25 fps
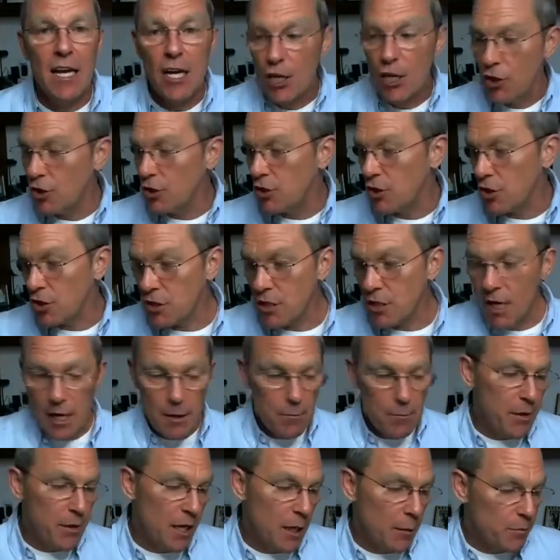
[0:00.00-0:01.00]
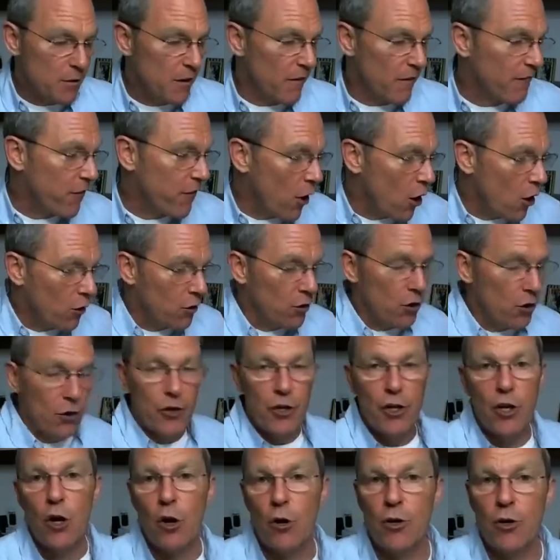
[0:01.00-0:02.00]
You just pick up the phone or
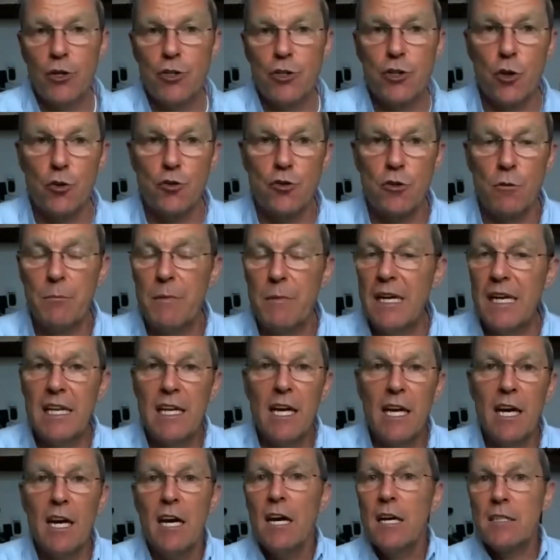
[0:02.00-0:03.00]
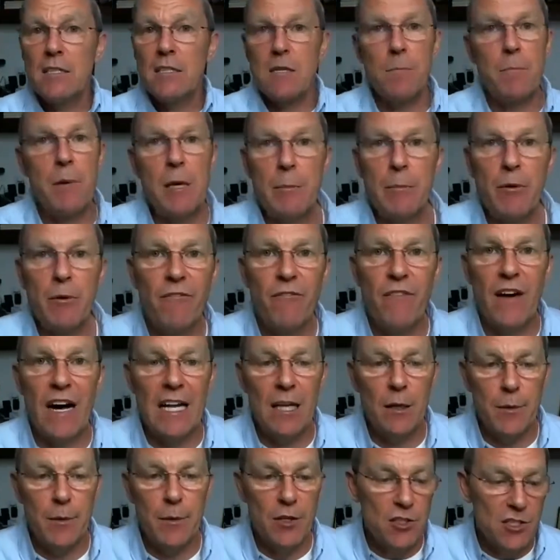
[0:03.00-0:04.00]
you go to your social media. Some people
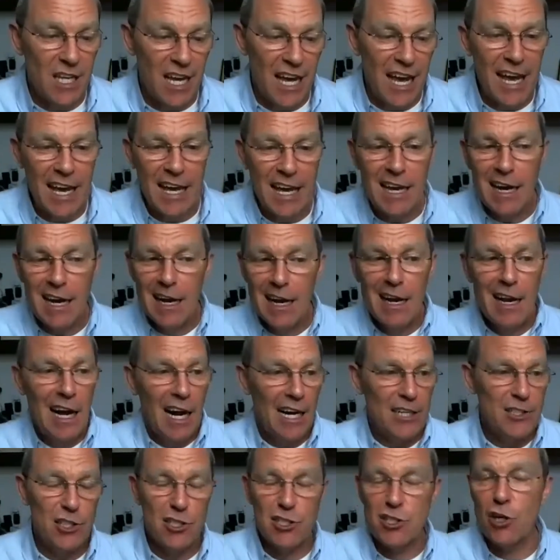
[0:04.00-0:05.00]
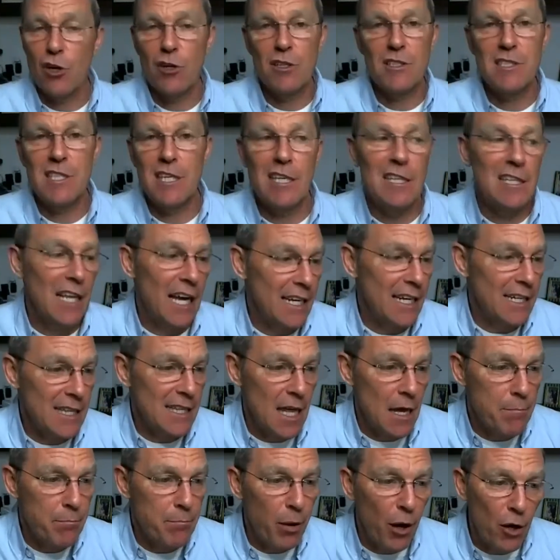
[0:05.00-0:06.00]
following you say, hey, I just noticed that you liked
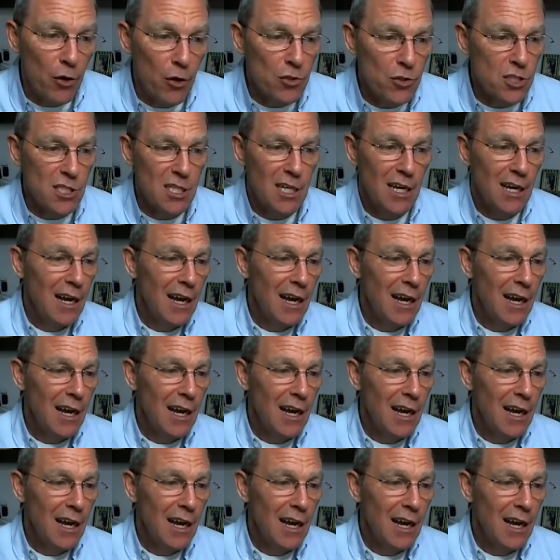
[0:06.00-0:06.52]
that post.